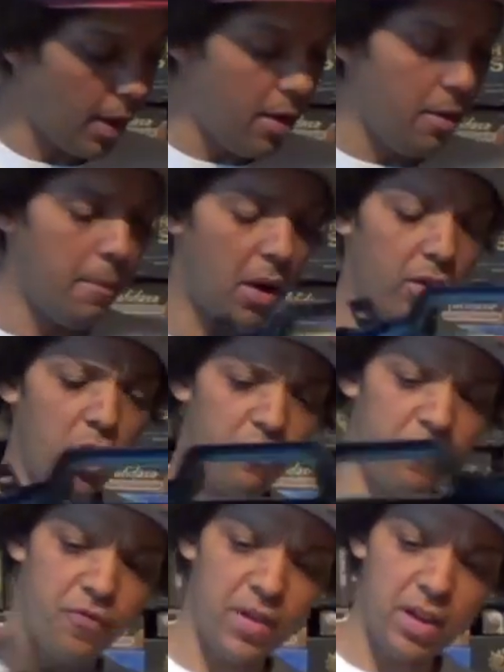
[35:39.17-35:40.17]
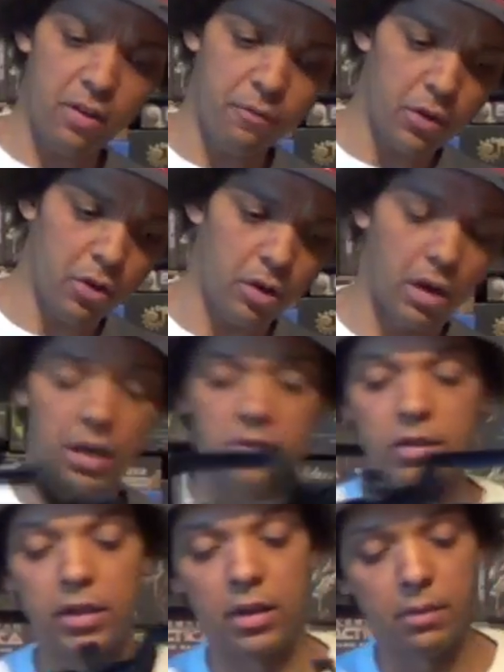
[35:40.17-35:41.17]
Um, I don't think I've got
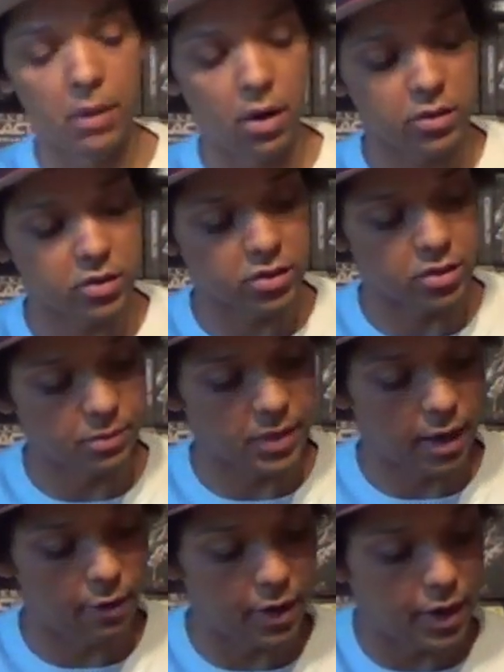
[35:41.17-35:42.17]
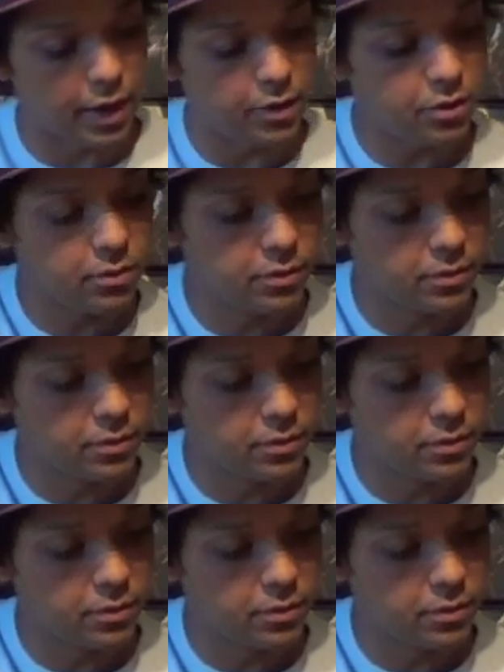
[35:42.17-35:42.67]
actually a Master System carry case.